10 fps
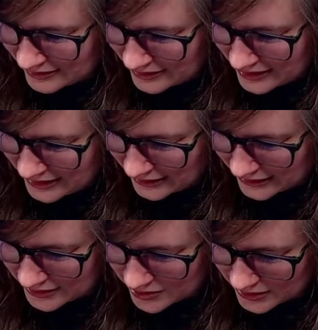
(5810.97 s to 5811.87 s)
I'd like to
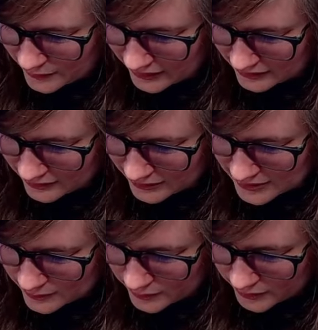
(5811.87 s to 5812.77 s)
try Picto at
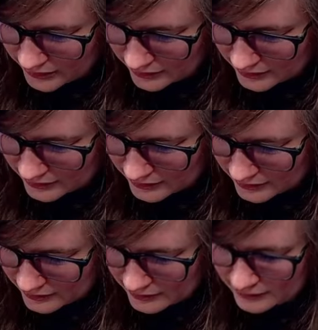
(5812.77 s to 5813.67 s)
some point.
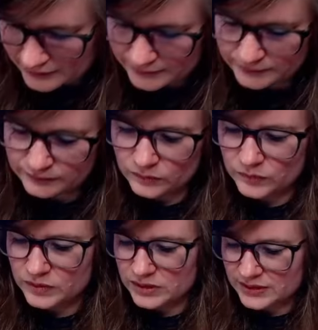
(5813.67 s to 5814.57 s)

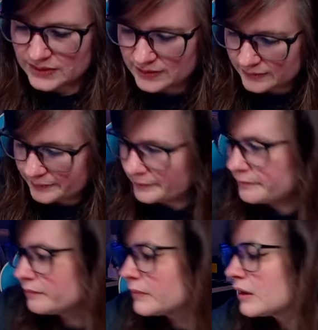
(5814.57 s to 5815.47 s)
Just
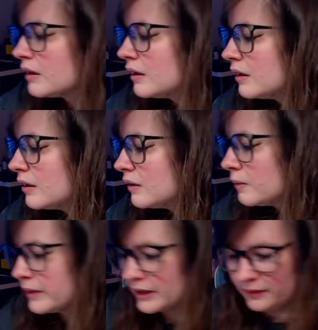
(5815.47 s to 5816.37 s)
with
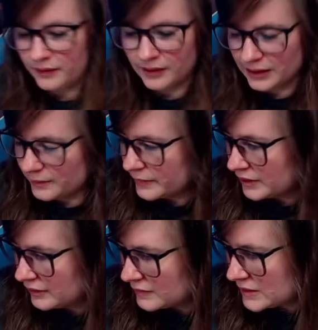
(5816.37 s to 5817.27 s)
how long
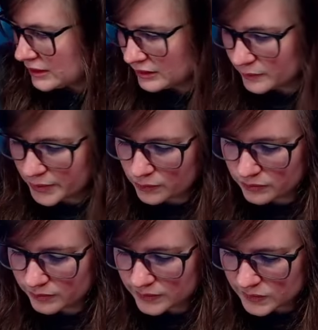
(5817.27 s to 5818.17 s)
I'm taking to poke
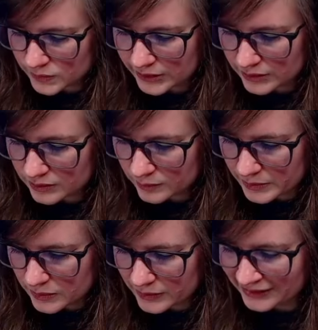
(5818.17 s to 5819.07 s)
through the story here, it'll be a
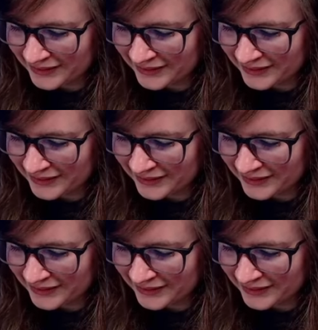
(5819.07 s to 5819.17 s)
while.